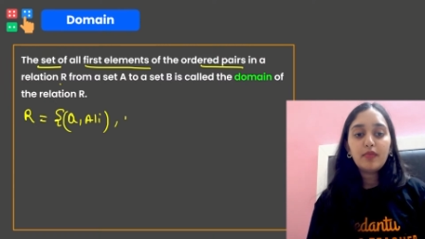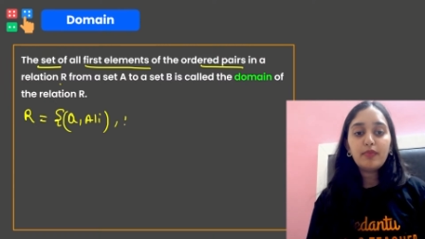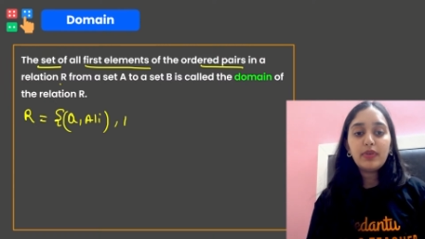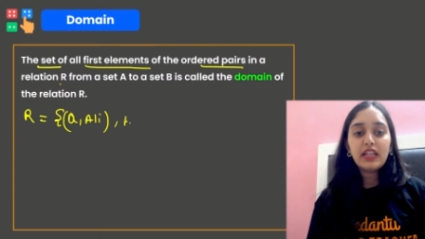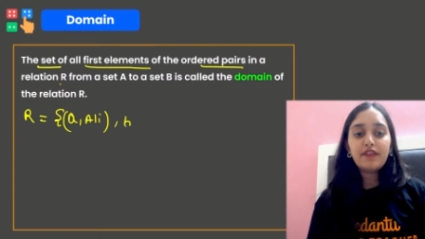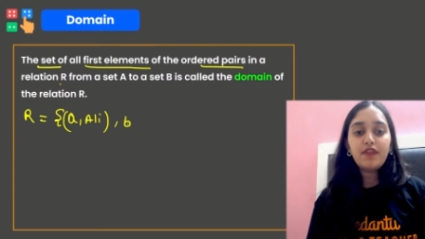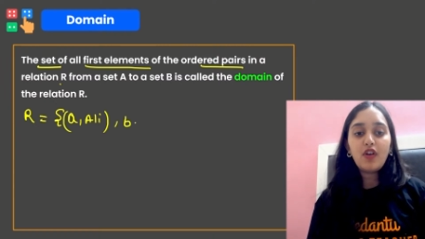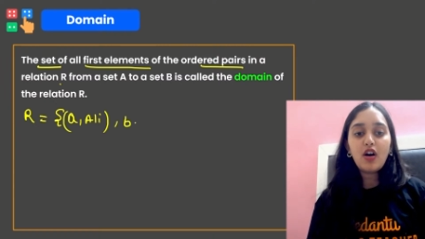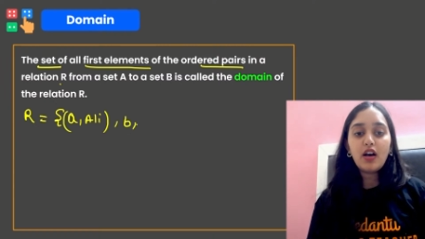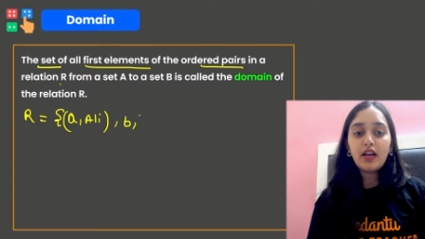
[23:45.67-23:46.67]
B
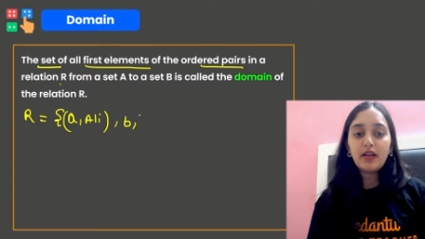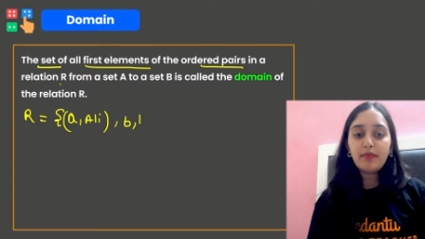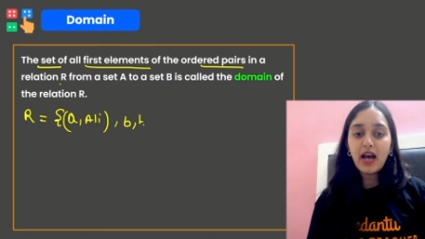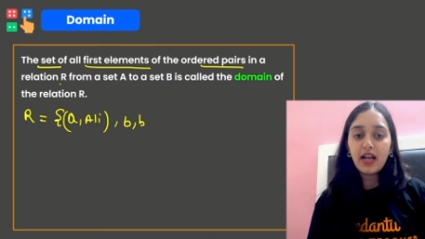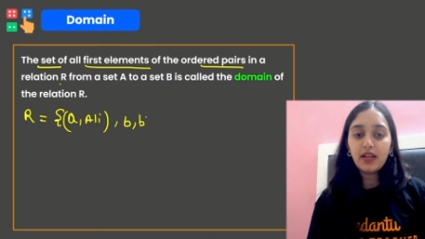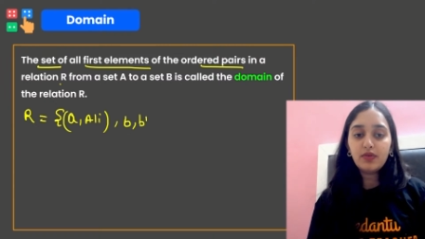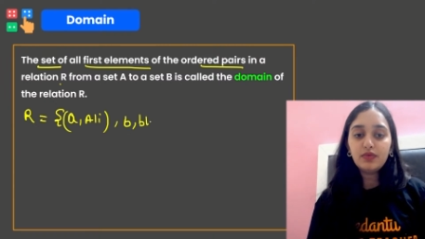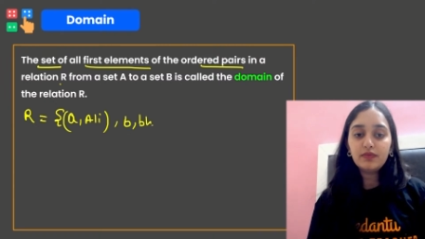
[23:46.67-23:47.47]
for Bhanu,